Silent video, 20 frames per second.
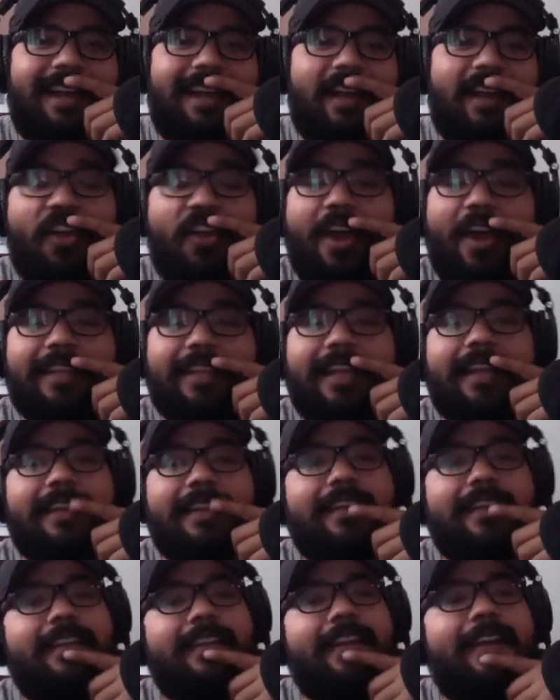No, I like
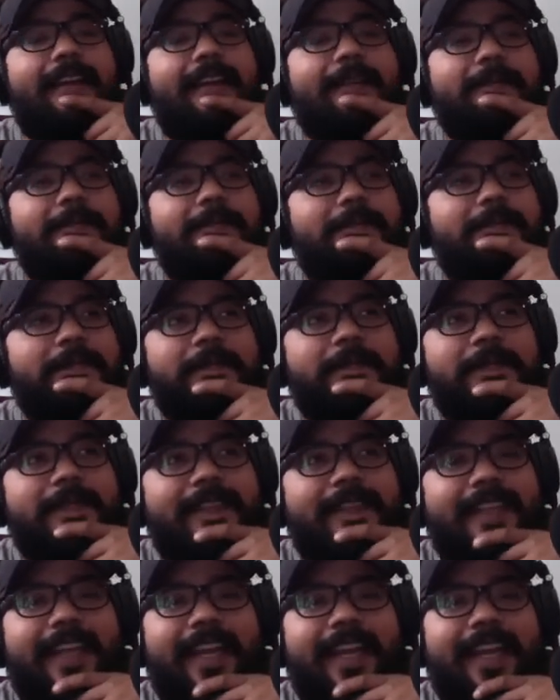it. Yeah. Dope.
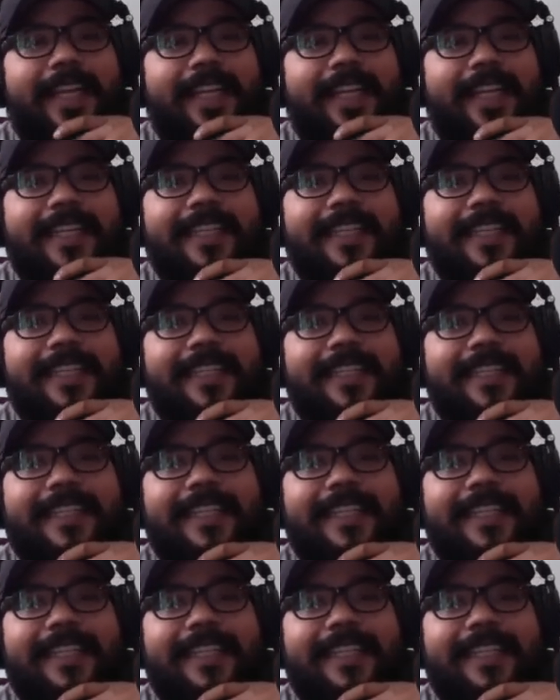Yeah, I like it.